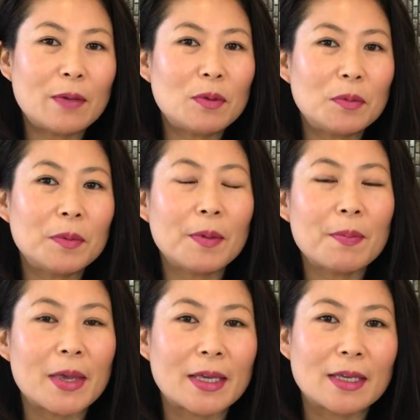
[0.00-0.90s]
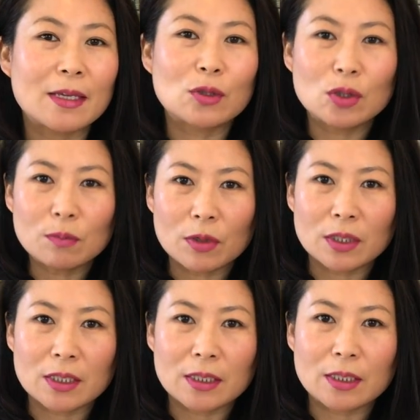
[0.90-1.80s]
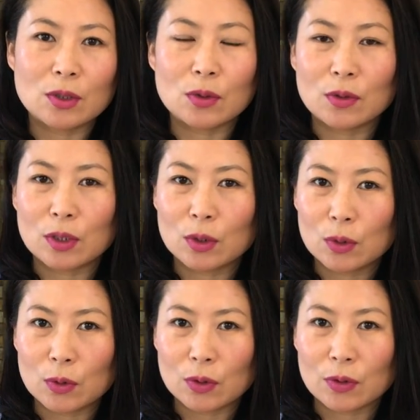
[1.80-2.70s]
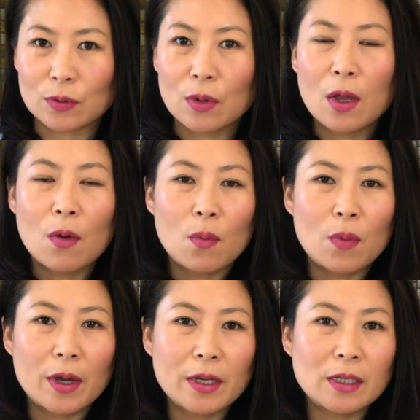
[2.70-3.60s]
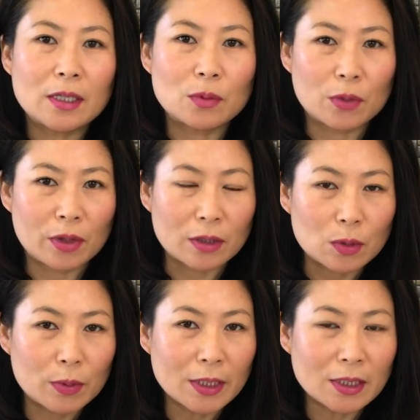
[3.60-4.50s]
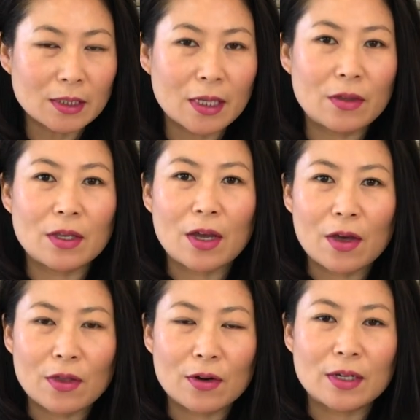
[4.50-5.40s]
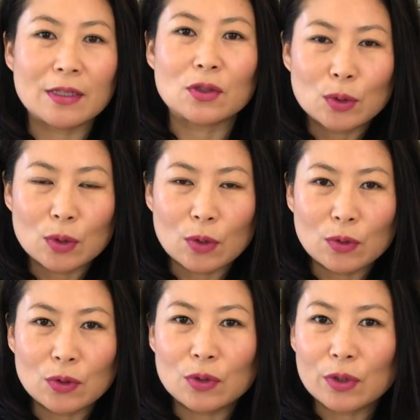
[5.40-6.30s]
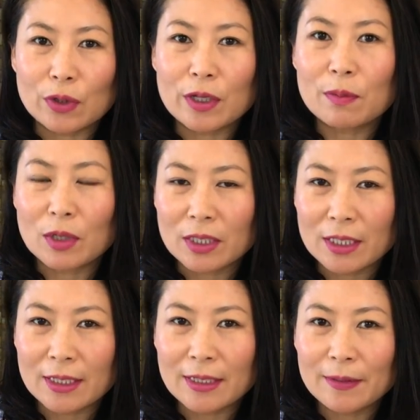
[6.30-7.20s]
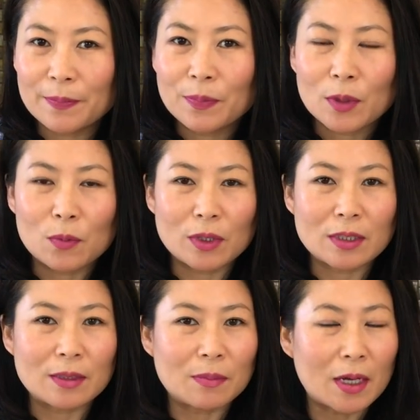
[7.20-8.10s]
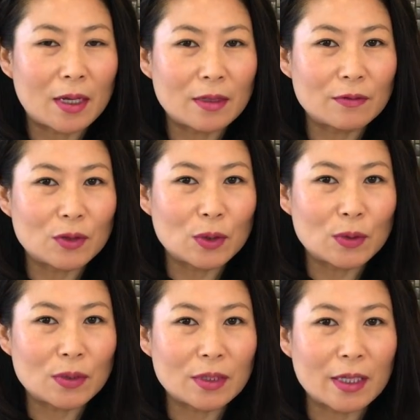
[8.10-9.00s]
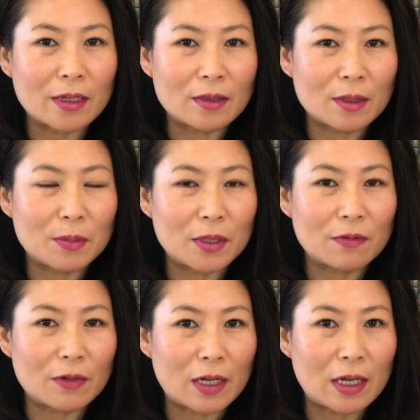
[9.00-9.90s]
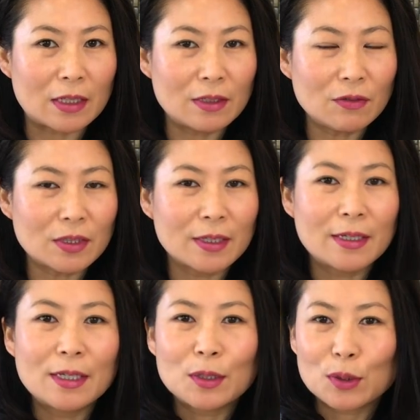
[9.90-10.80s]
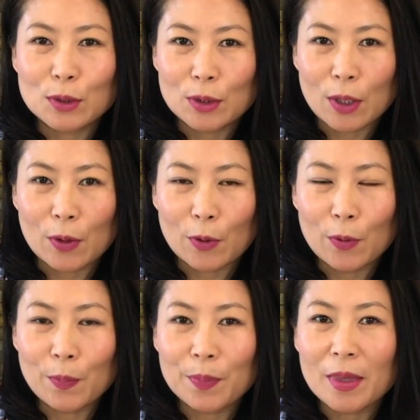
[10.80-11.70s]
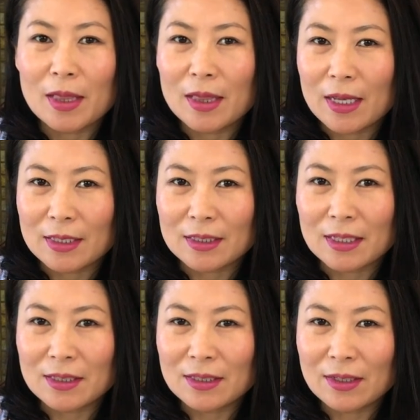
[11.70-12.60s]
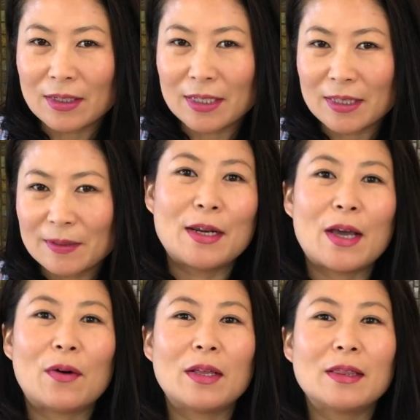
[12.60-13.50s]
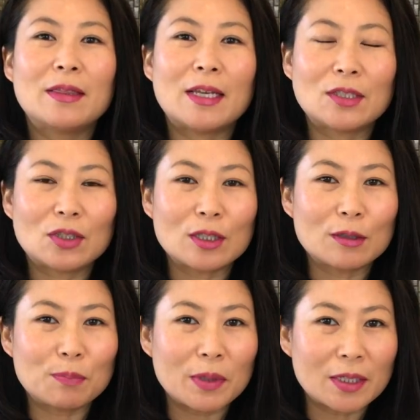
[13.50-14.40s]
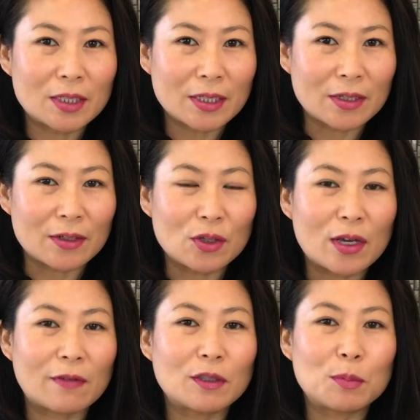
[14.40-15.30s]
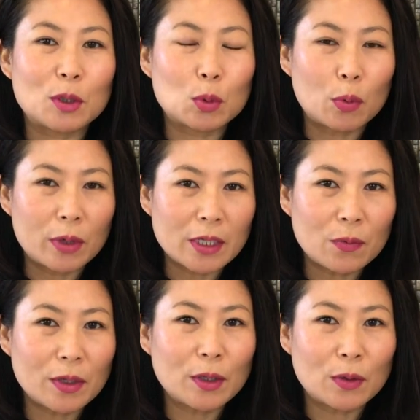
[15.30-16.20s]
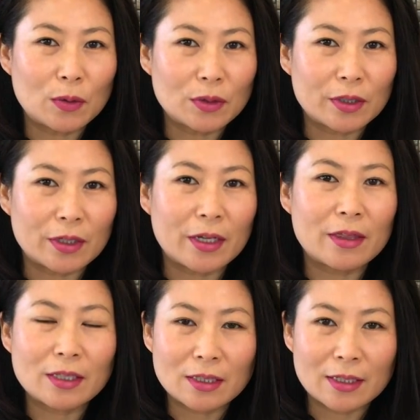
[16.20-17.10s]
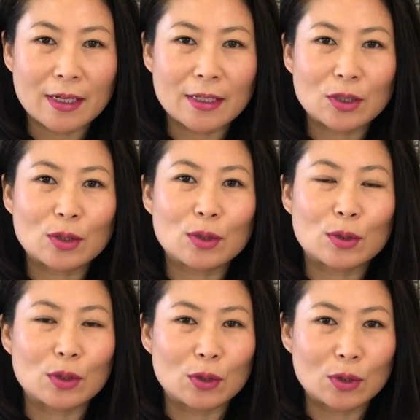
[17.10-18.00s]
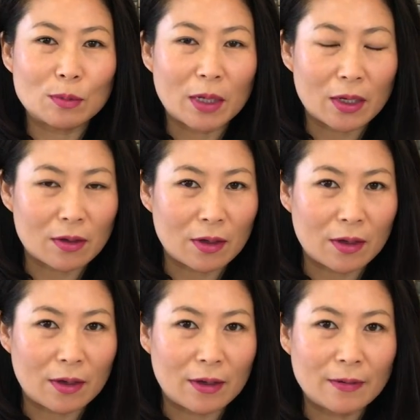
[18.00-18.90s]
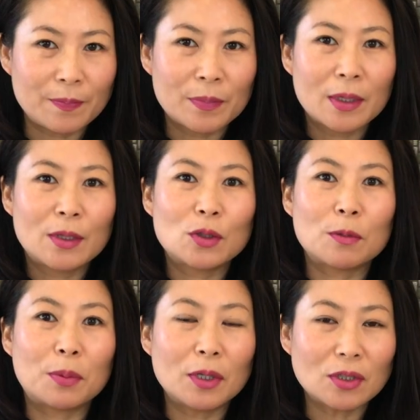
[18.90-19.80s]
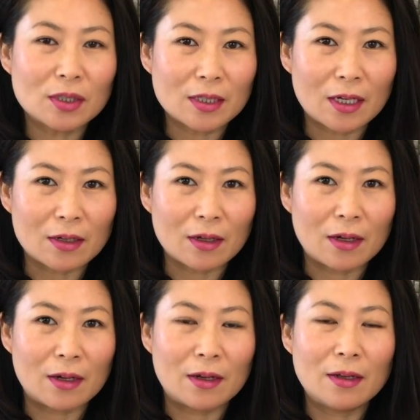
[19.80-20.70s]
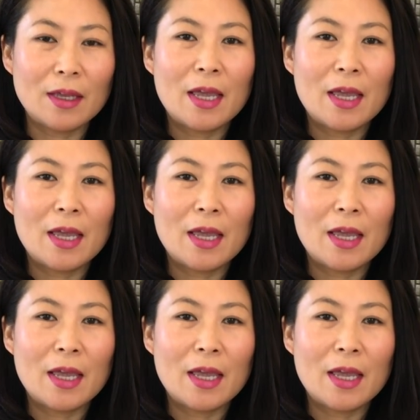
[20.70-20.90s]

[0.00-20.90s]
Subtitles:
we will be making 2 martinis using soju. One is with a twist and the other is Soju Dirty Martini with some olive juice and a little bit of olives. So let's get started. Now, let's just be clear. You have to be 21 and older in the States to consume alcohol, to purchase alcohol,